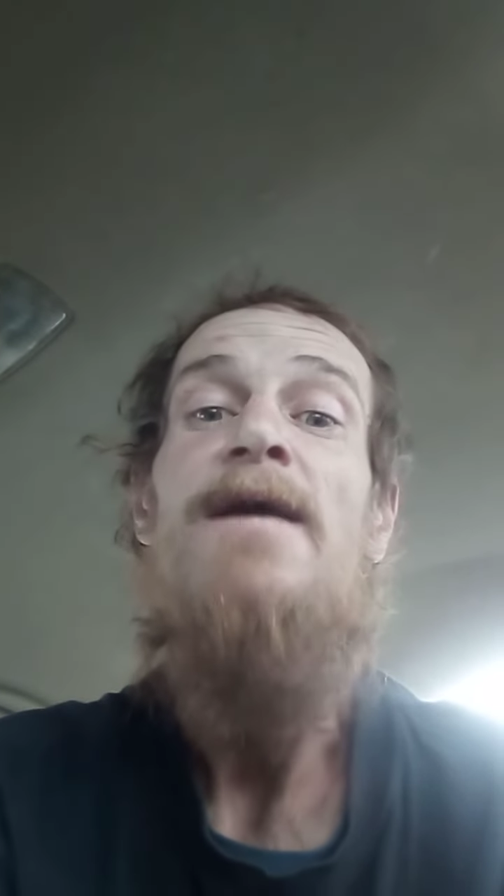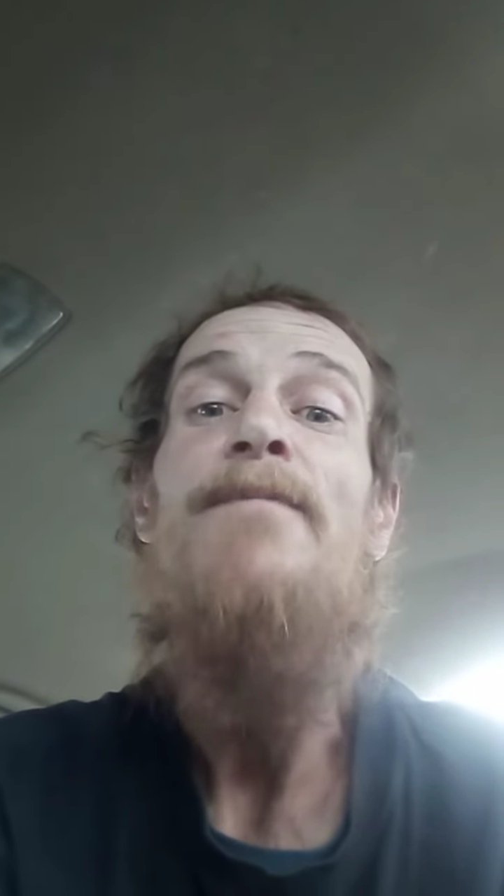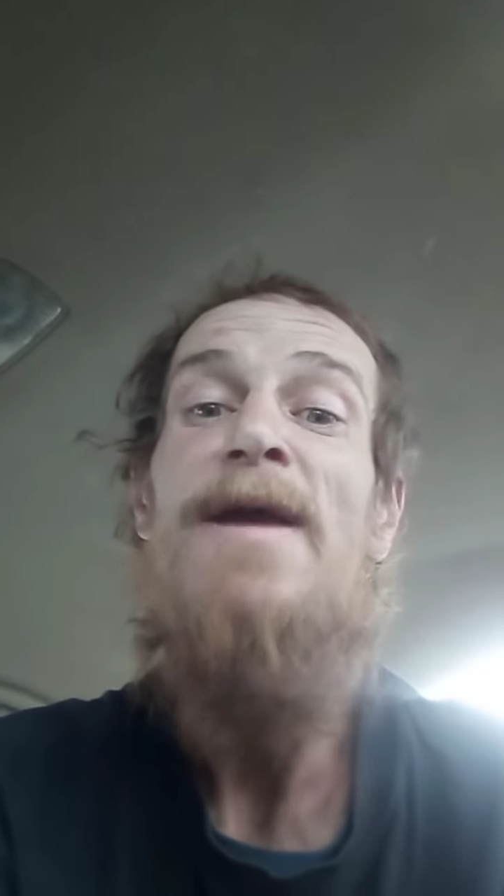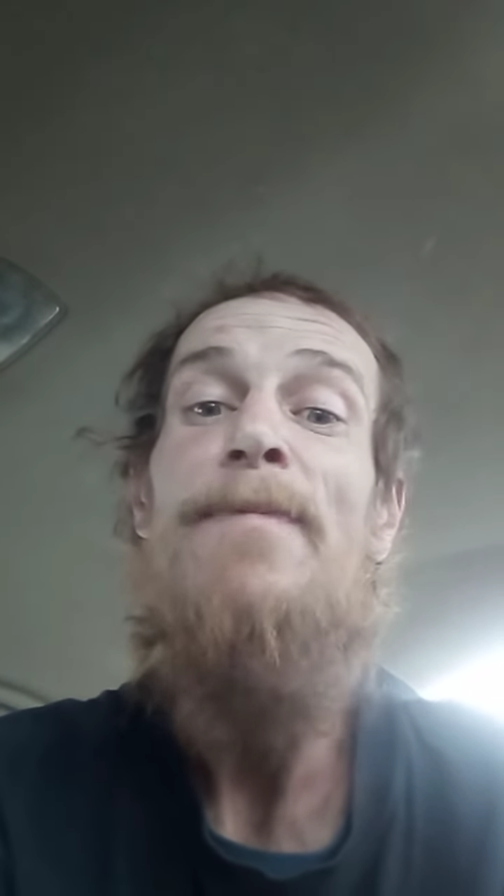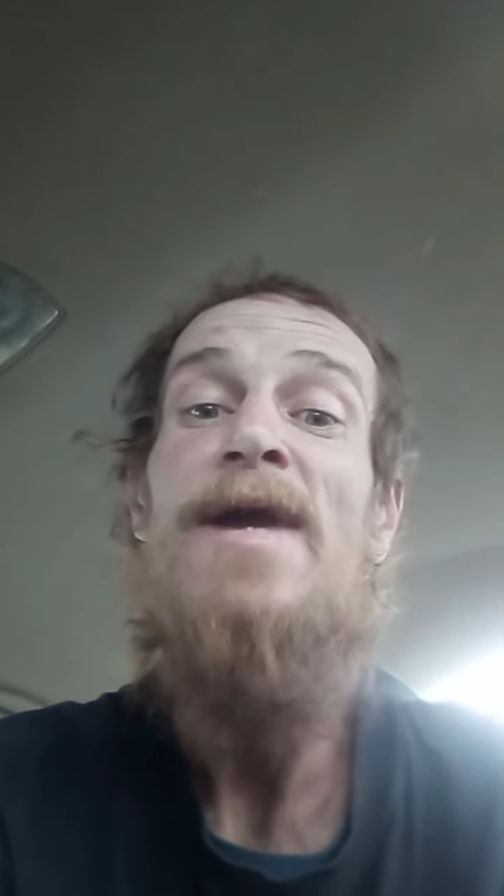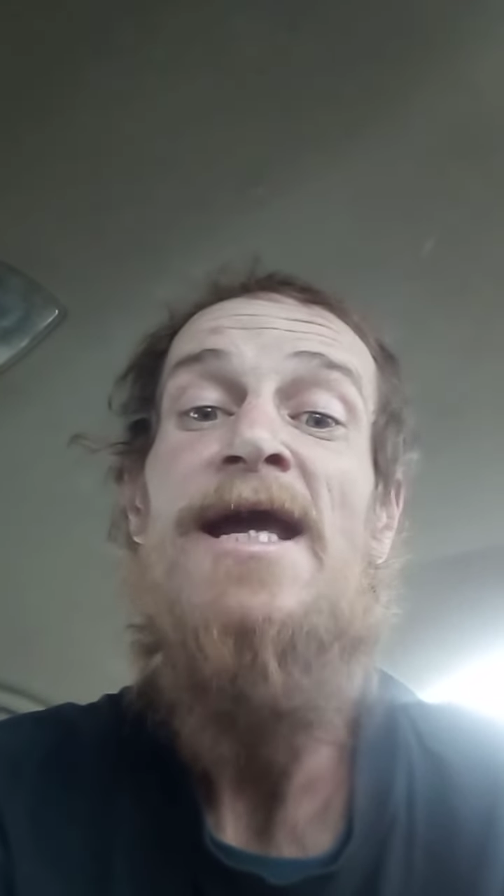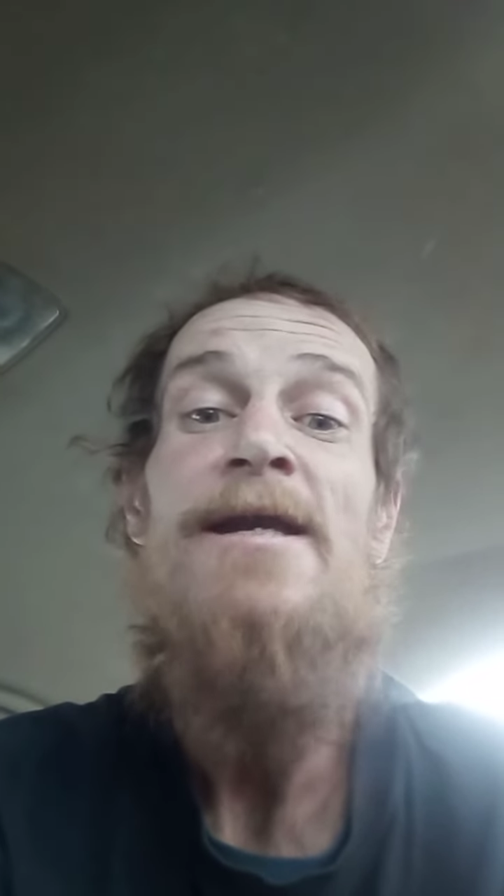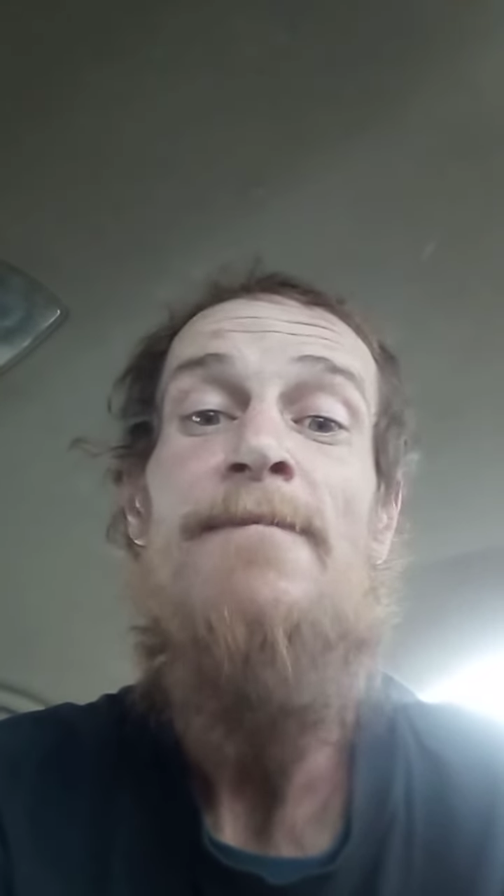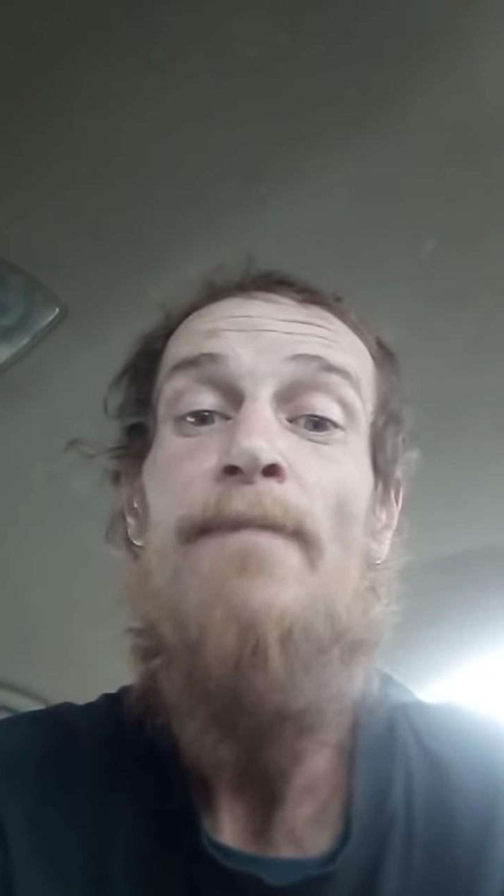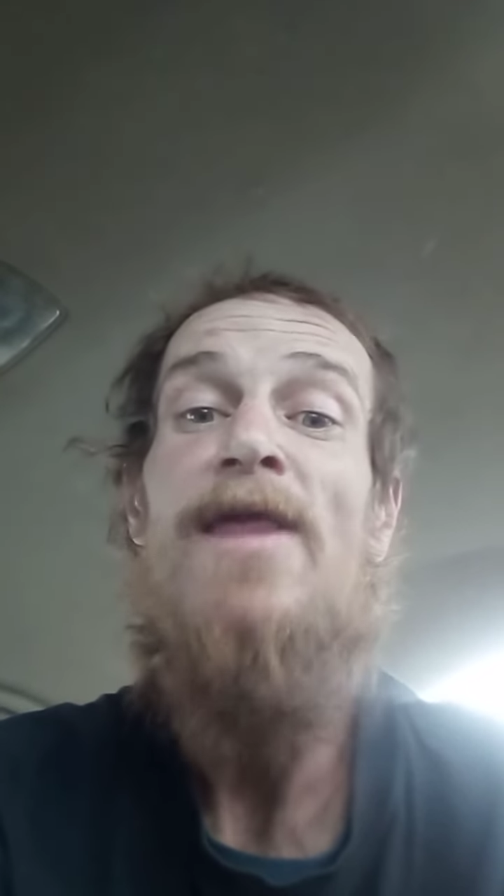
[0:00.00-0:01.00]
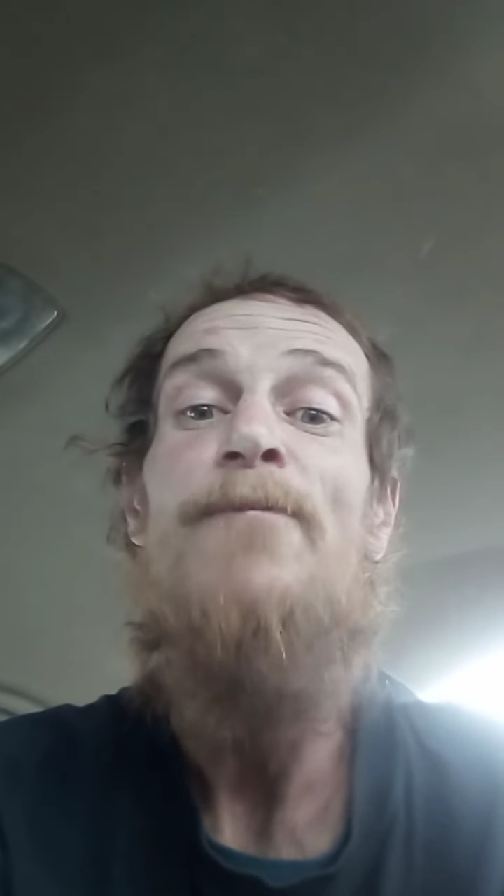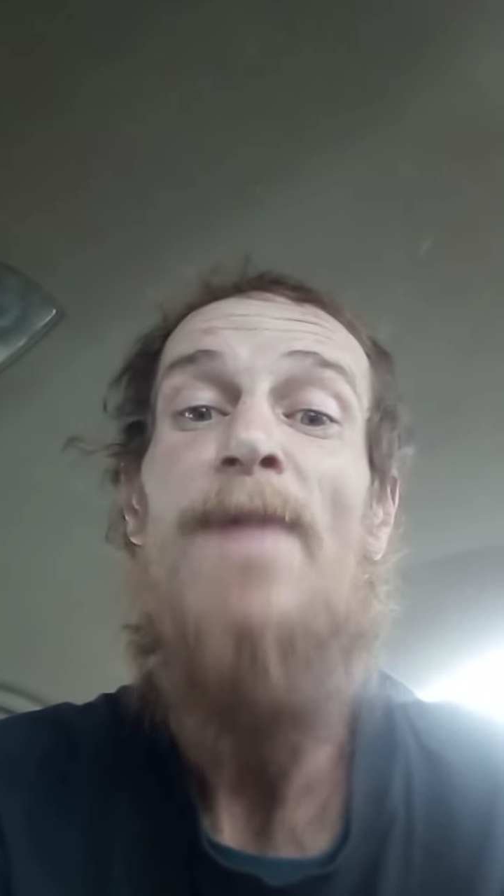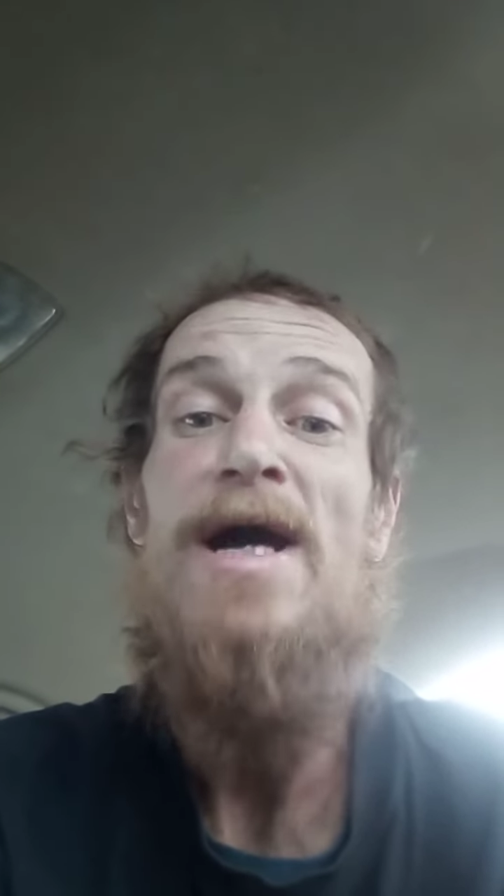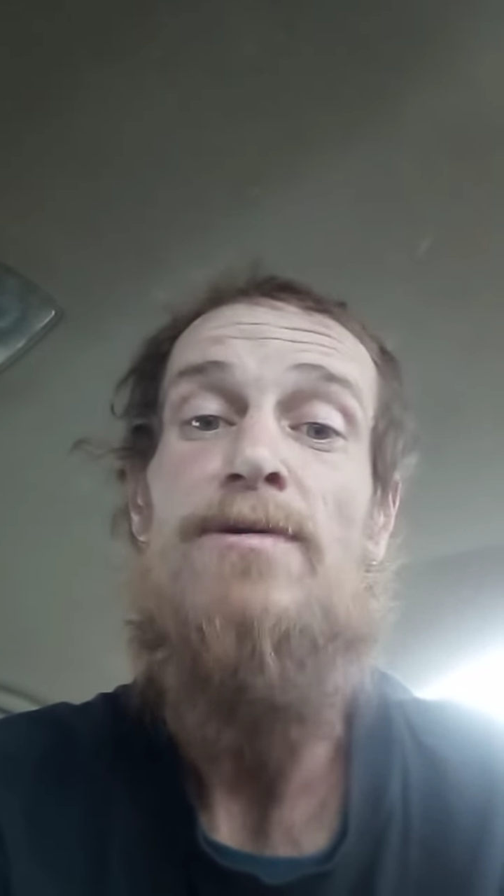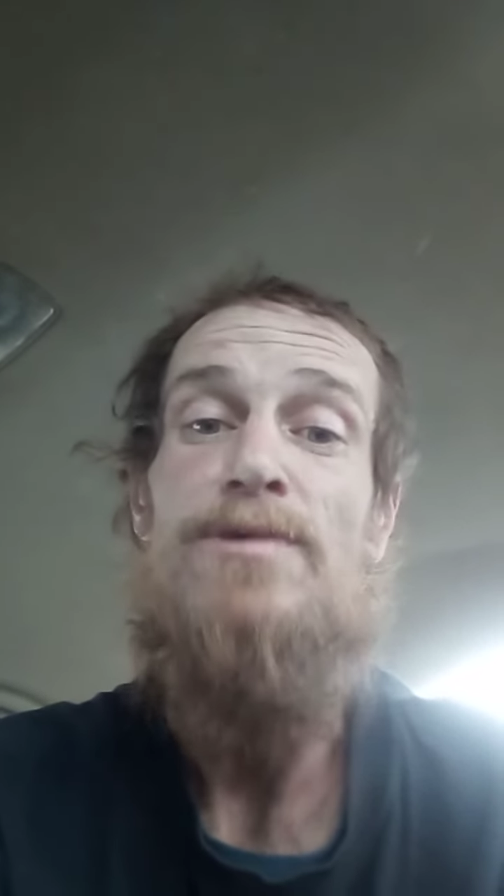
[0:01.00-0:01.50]
people eating
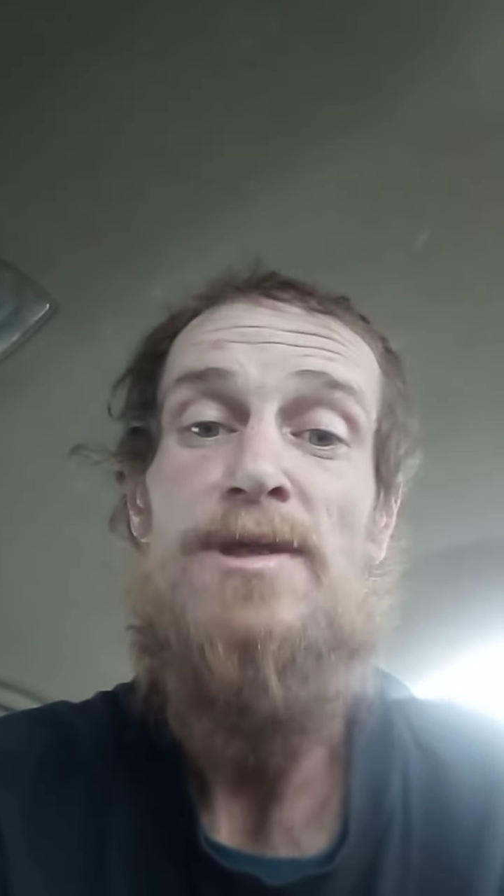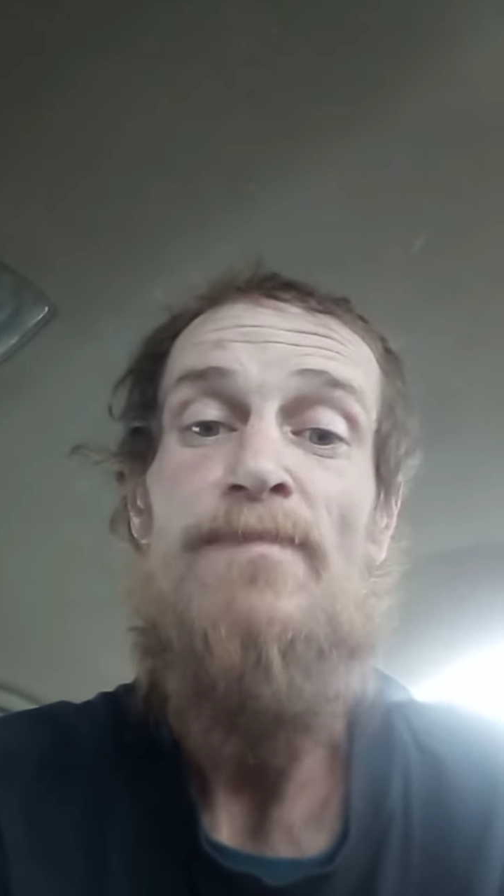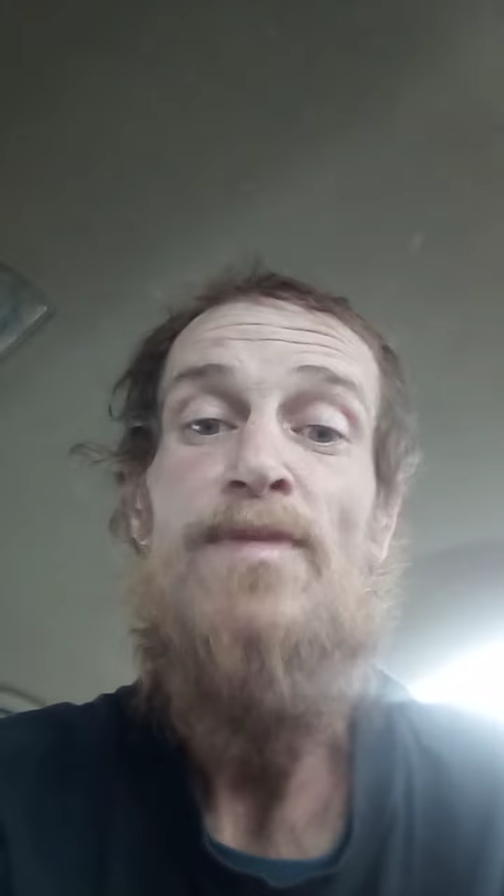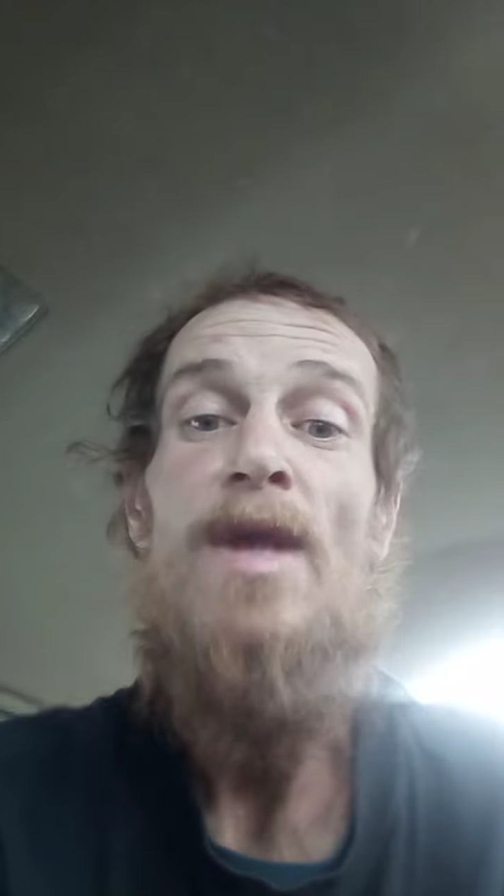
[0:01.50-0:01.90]
motherfuckers.